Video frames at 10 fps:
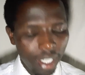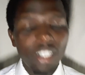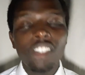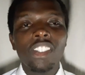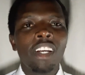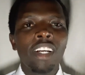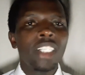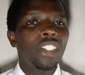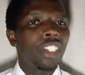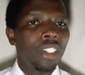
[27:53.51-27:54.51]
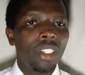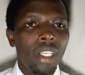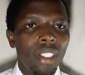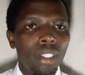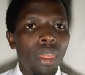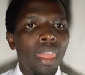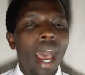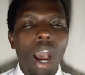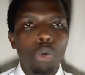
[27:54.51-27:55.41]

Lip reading: He's a righteousness, a